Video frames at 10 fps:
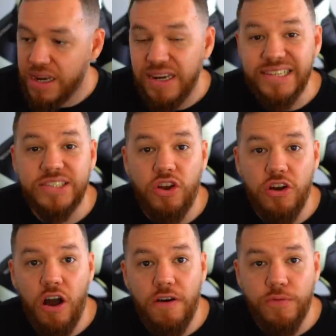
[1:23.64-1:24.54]
Let's
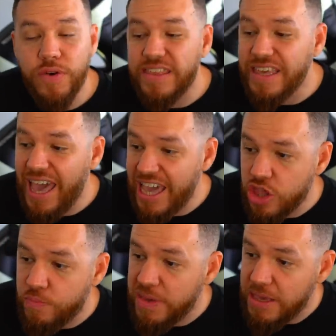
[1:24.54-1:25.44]
start off with the
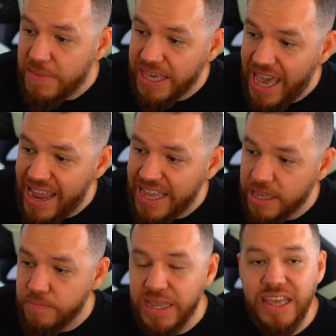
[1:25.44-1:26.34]
HP
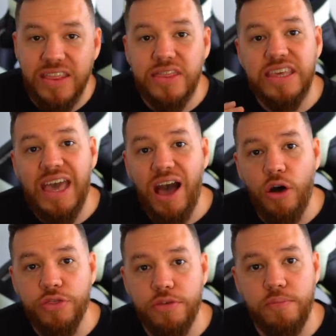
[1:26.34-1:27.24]
mechanic, meaning the
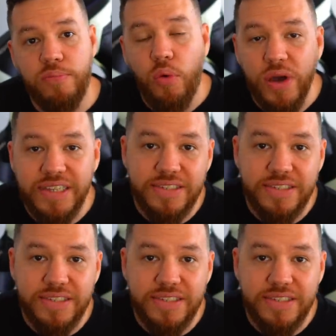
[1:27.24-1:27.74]
health points